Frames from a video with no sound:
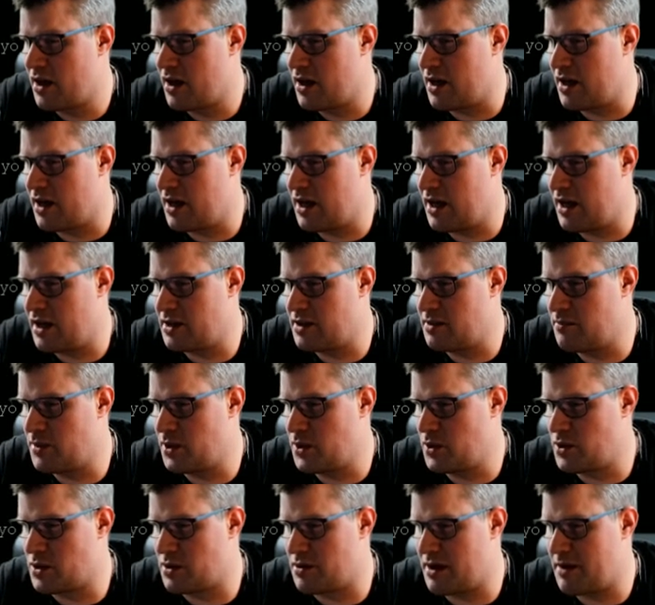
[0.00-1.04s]
And the
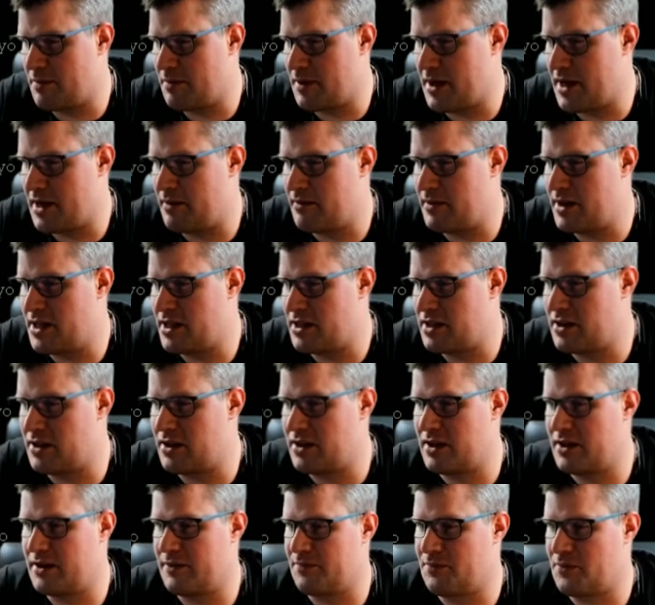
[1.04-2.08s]
bootstrap
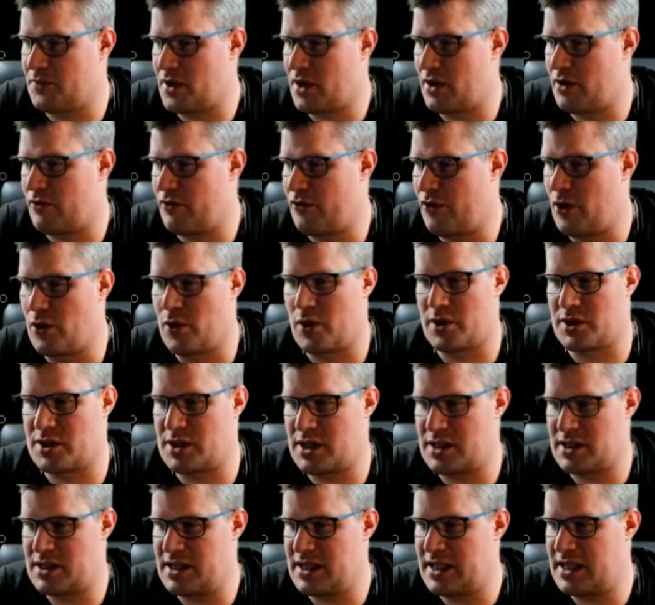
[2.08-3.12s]
parameter
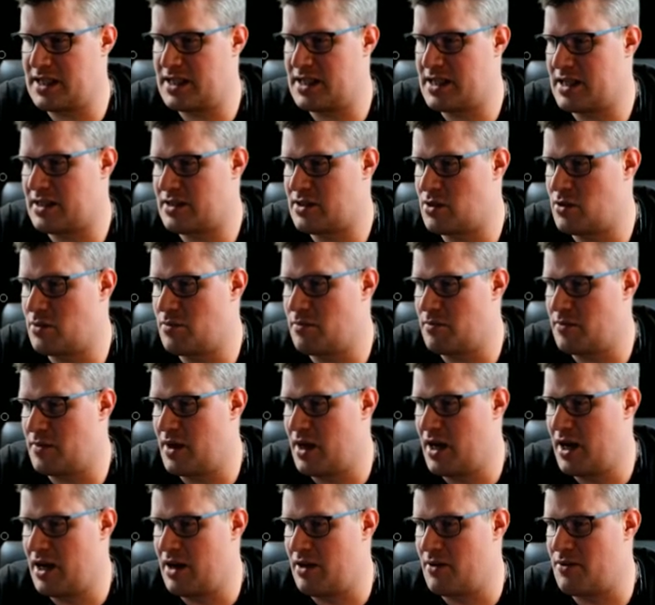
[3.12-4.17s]
focuses Ninja to
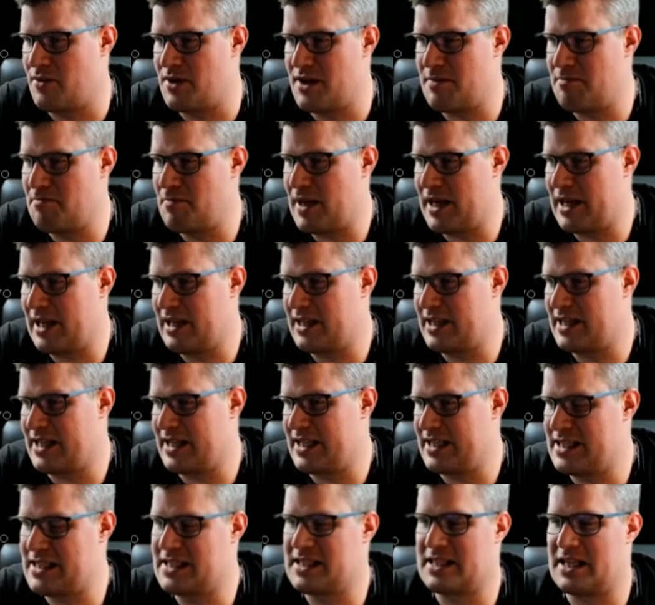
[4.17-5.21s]
rebuild
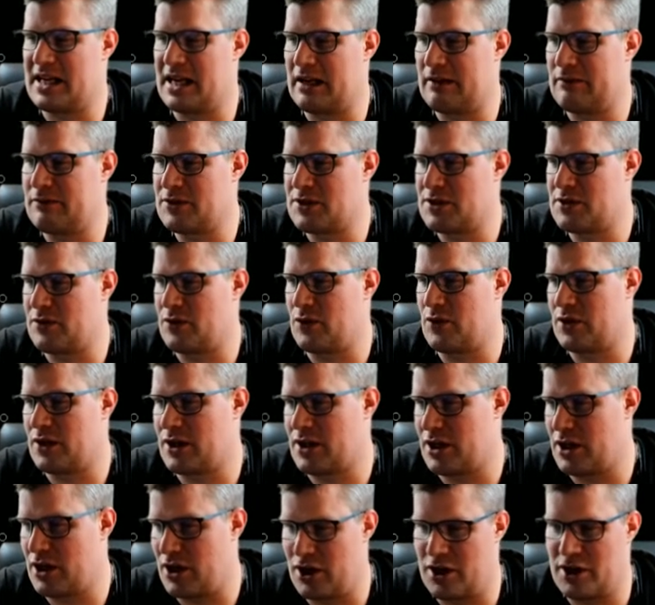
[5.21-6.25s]
itself for the
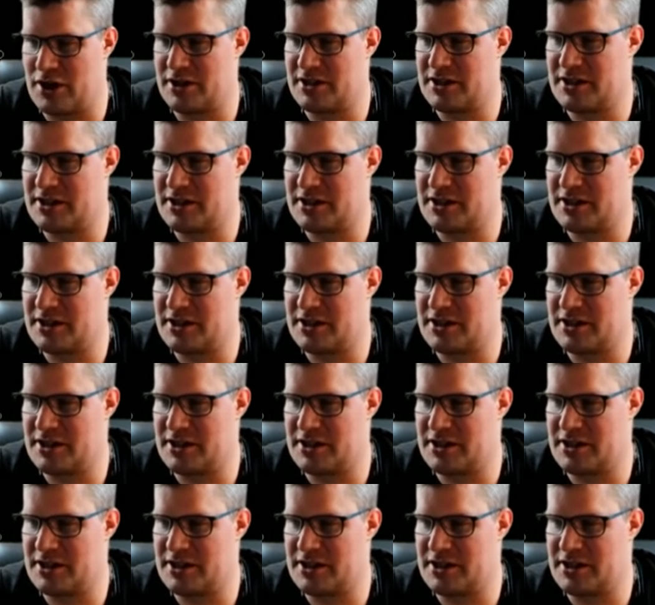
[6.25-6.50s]
current